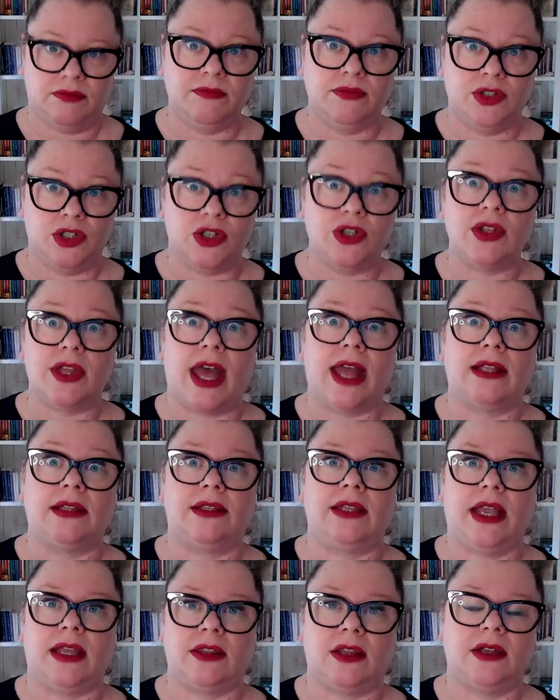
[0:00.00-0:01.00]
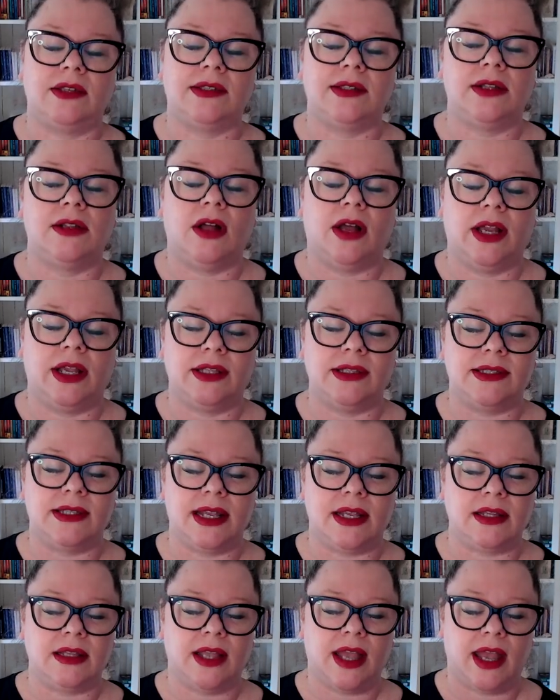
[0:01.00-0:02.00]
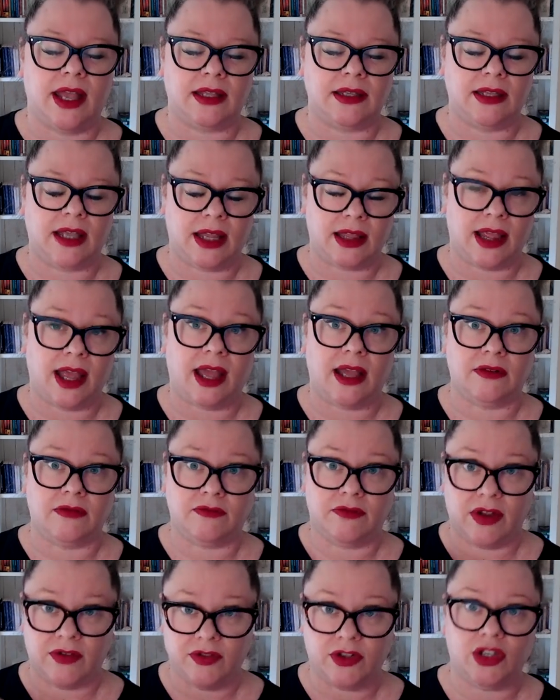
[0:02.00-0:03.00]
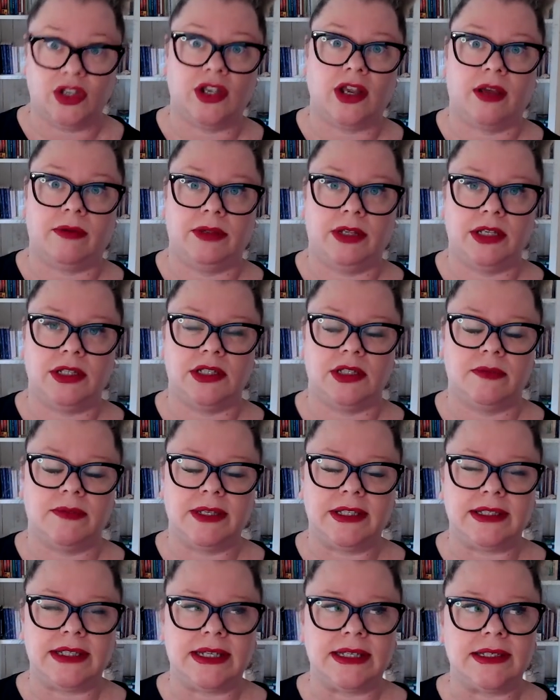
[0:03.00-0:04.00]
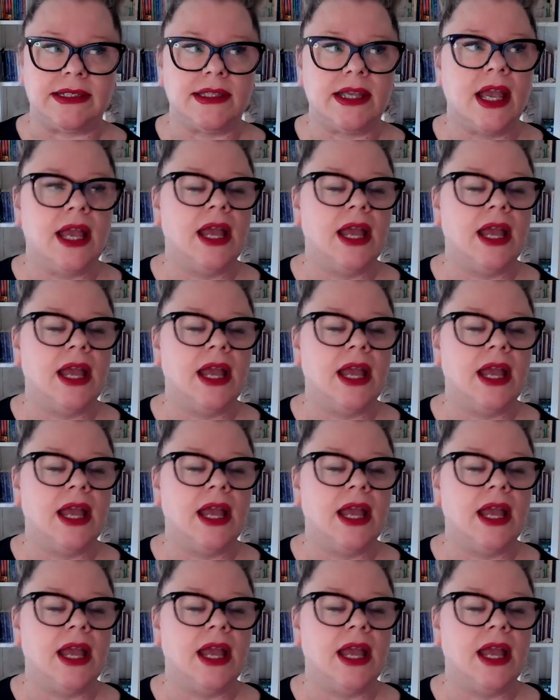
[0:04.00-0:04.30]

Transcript: do that and get those clients in and get that revenue coming into the business.